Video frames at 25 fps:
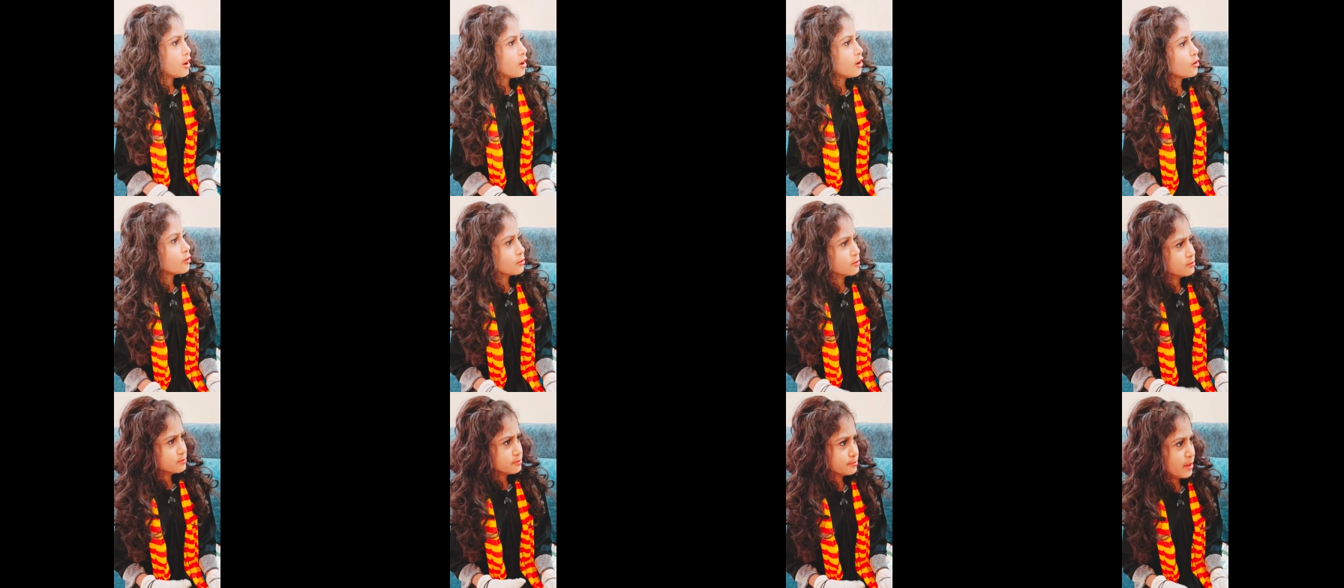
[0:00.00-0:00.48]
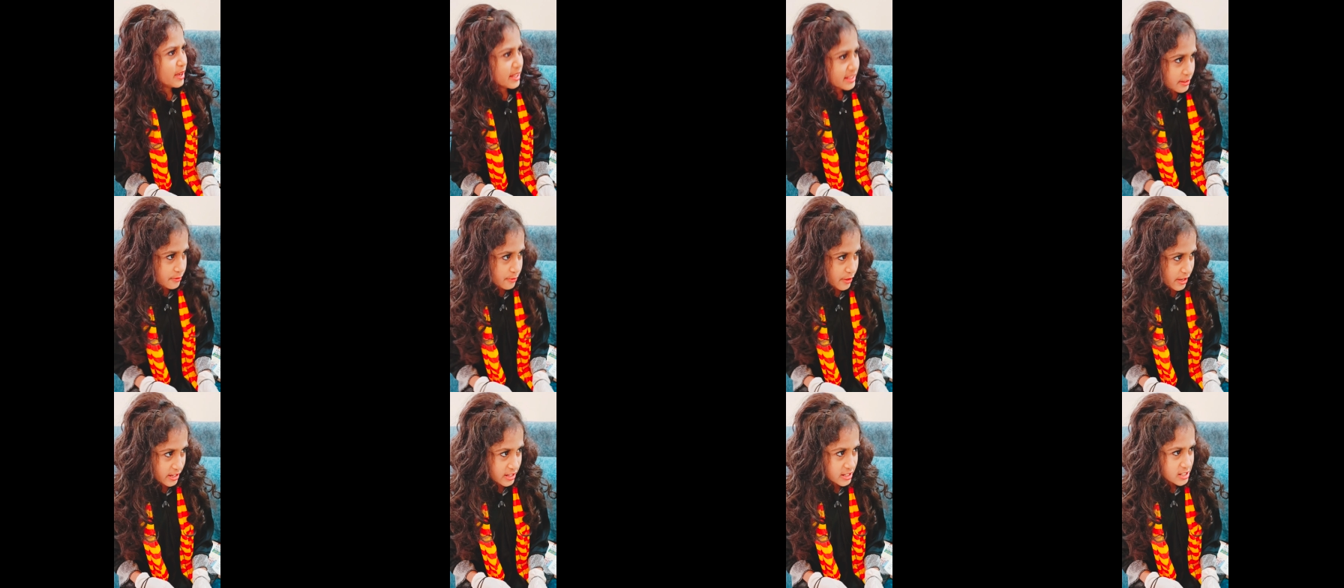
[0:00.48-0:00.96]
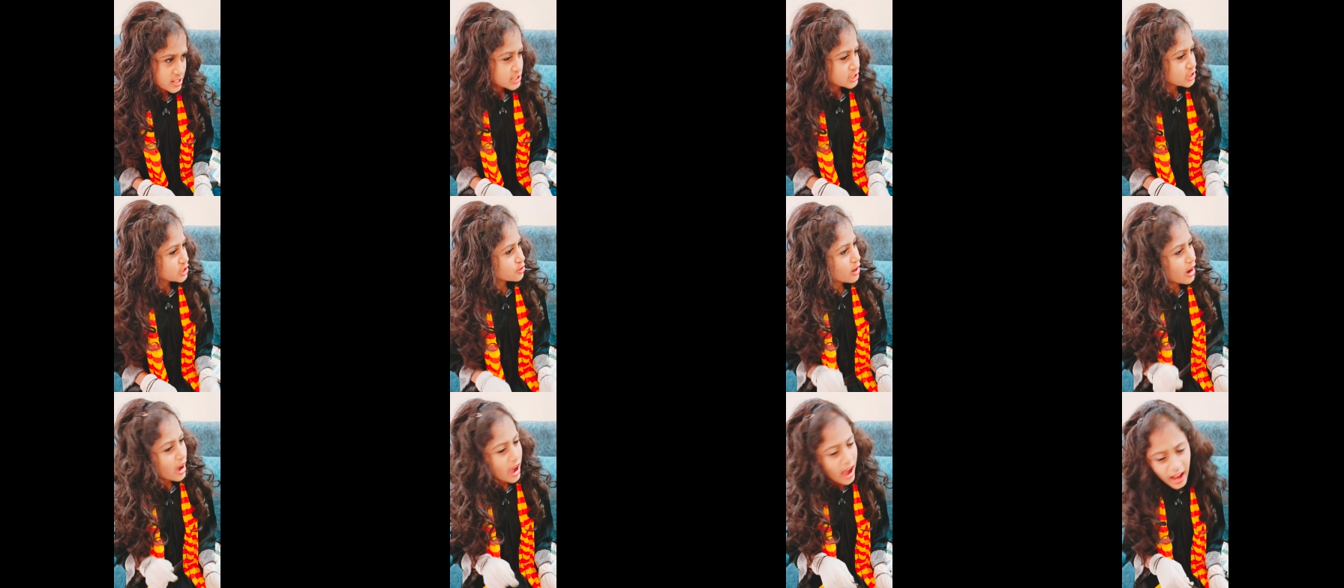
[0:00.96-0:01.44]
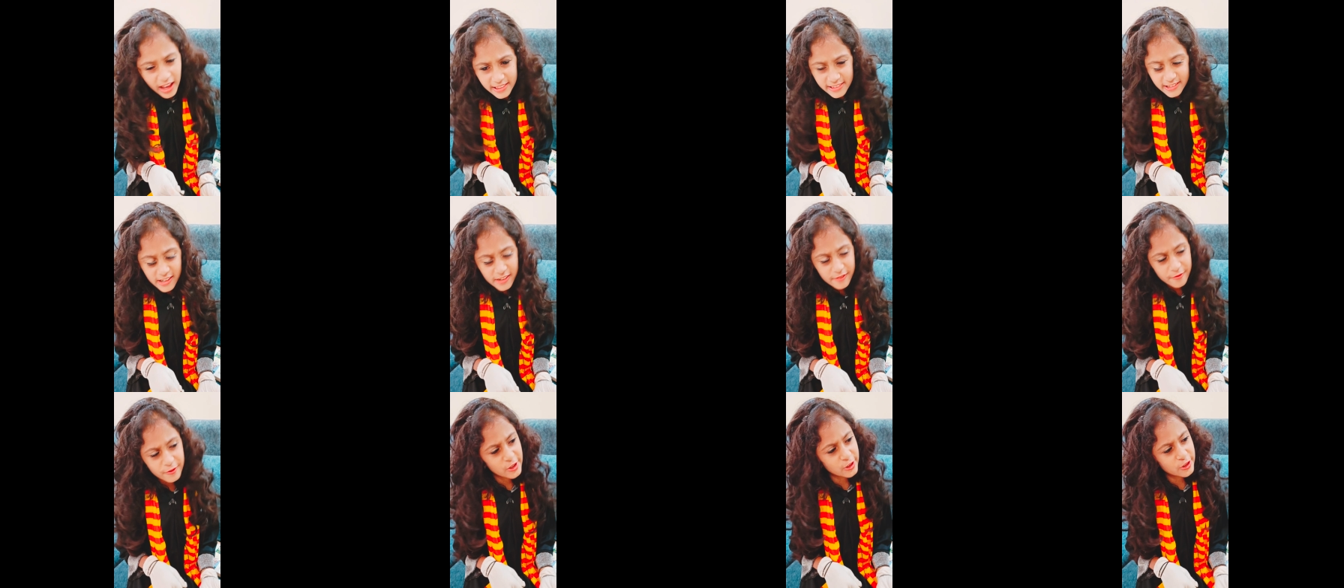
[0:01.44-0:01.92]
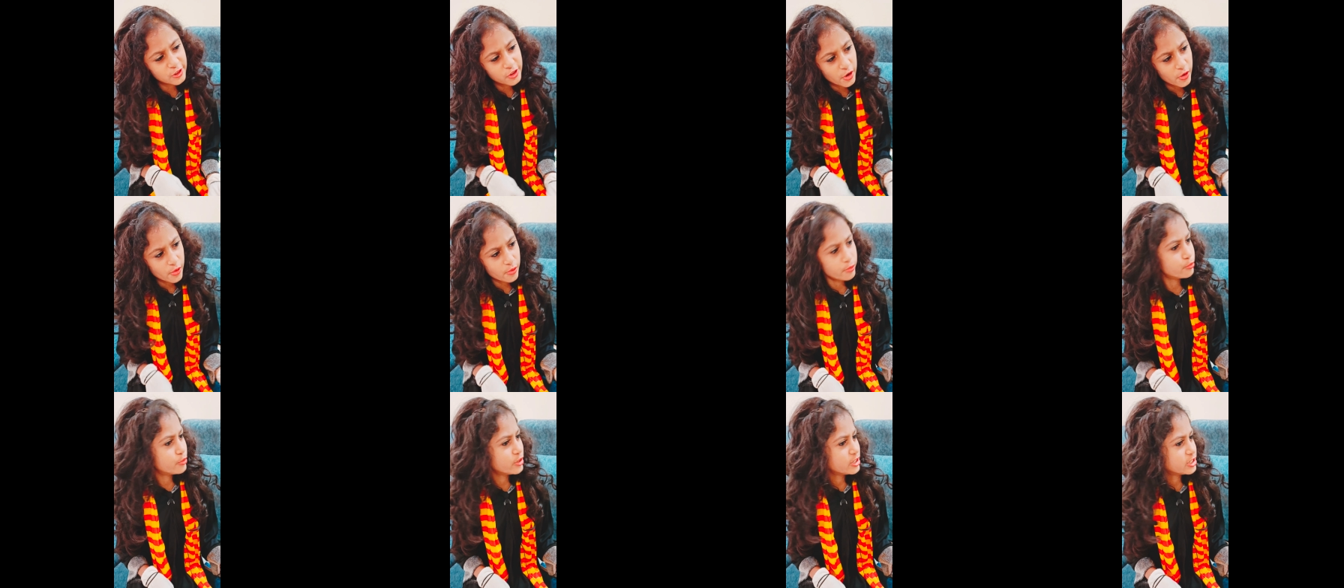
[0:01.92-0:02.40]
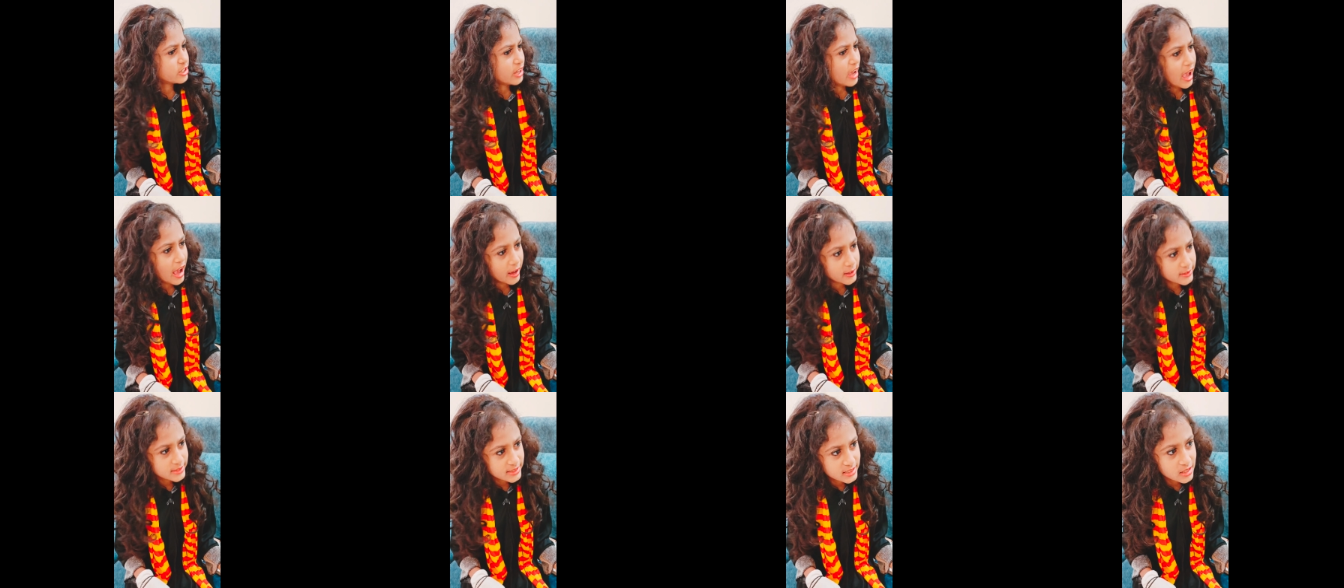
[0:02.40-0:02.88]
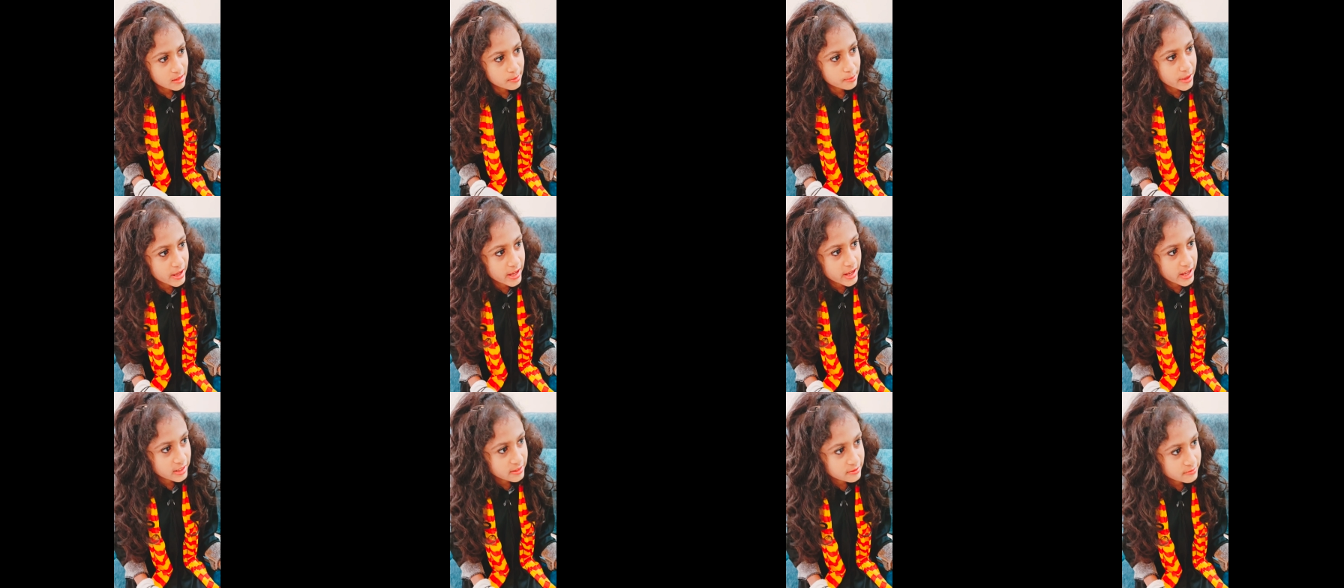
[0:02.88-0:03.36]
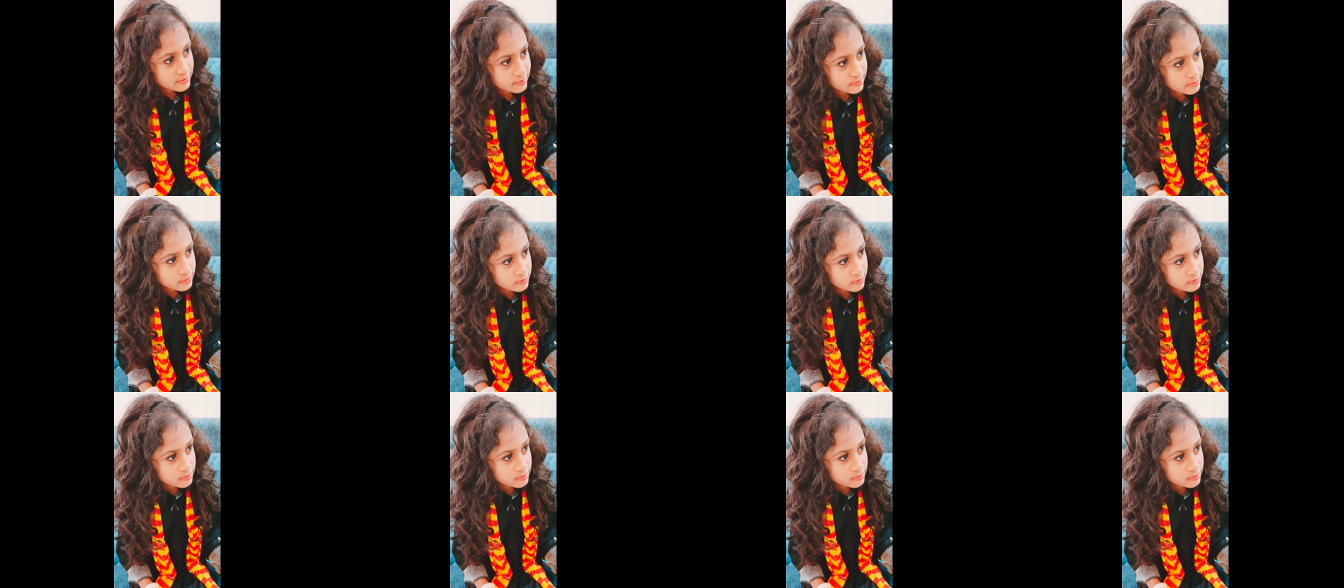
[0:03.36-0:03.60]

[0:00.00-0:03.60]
Oh, by the way, do either of you know which house you'll be in?